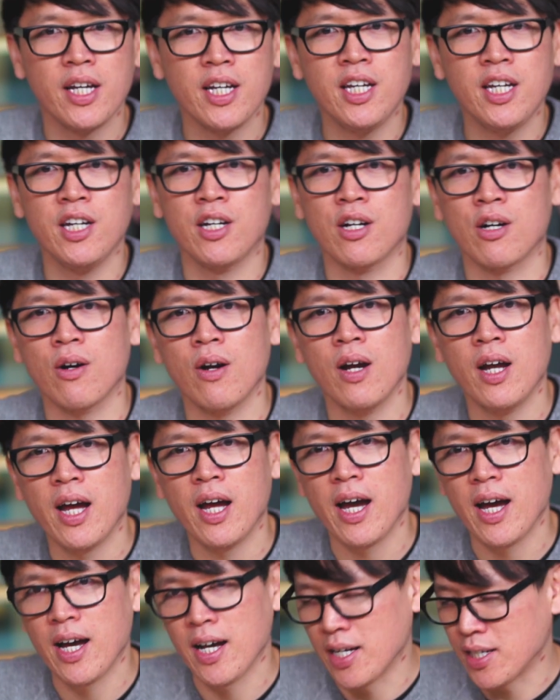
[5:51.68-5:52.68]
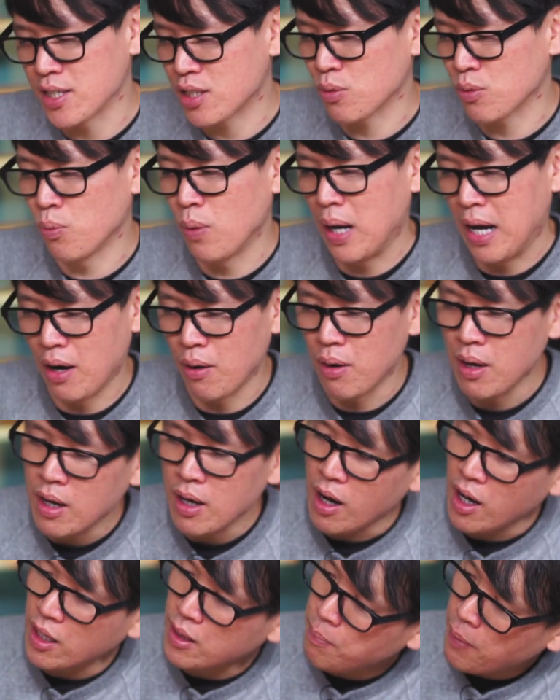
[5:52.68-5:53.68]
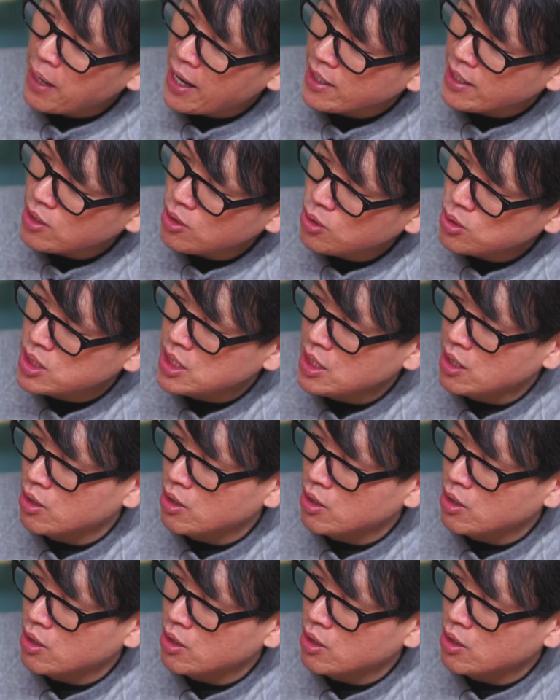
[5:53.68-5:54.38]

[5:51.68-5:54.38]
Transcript: here as well. On the back, you see